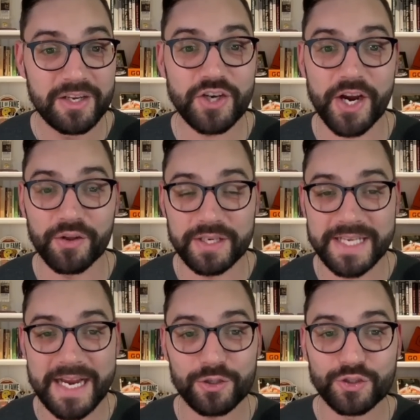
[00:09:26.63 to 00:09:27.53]
Jair
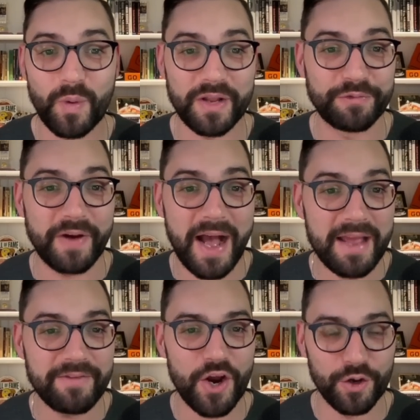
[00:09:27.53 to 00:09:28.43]
Alexander is
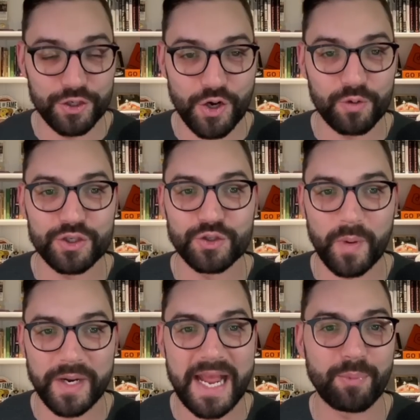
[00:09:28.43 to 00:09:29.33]
25. Aaron Jones is
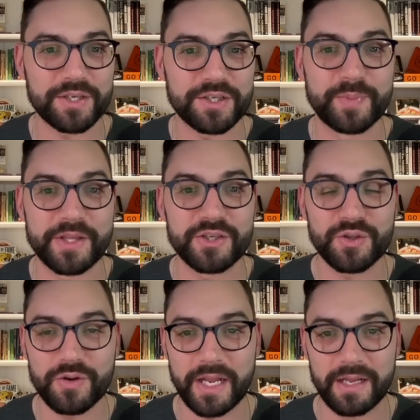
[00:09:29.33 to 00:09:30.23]
28. Preston Smith is
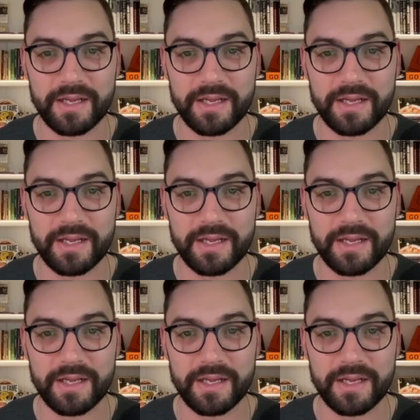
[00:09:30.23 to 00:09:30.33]
30.